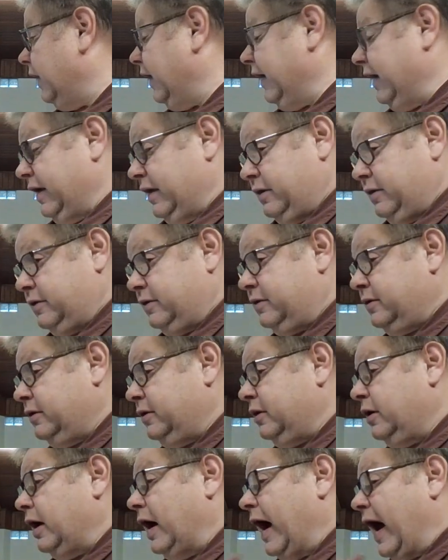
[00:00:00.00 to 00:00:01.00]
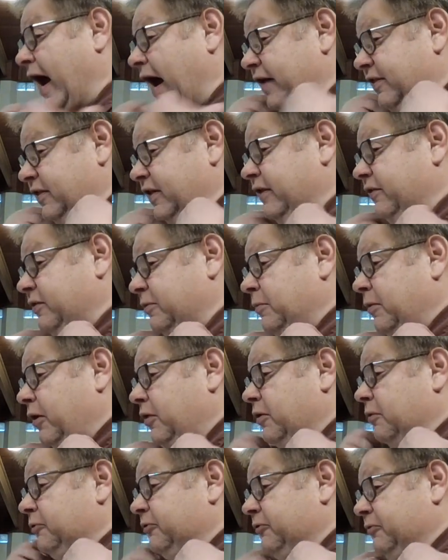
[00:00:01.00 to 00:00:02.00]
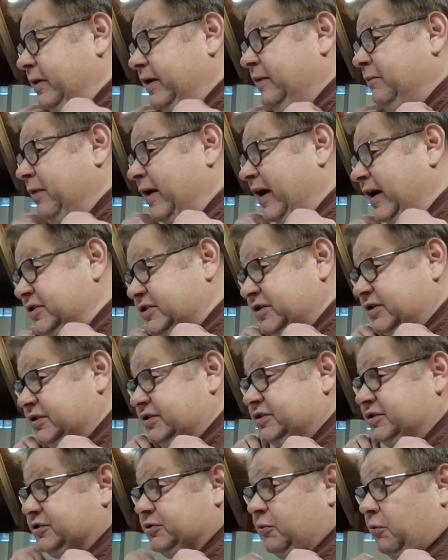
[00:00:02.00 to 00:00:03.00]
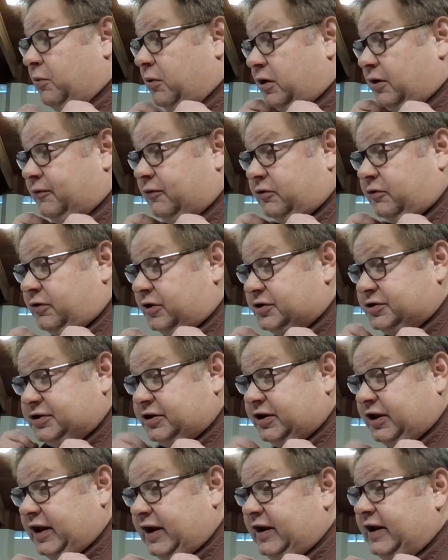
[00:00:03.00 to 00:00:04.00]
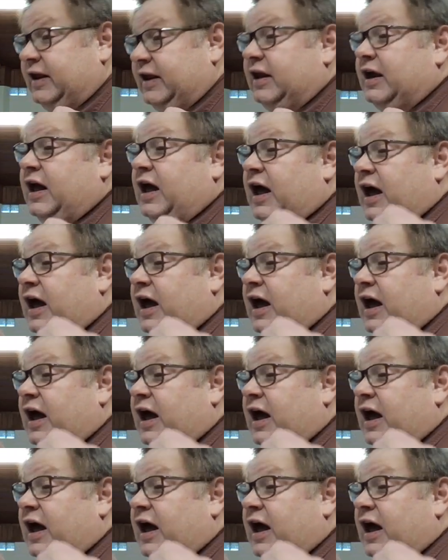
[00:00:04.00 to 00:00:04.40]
And I think the mother was being patient. She's a wonderful Christian lady.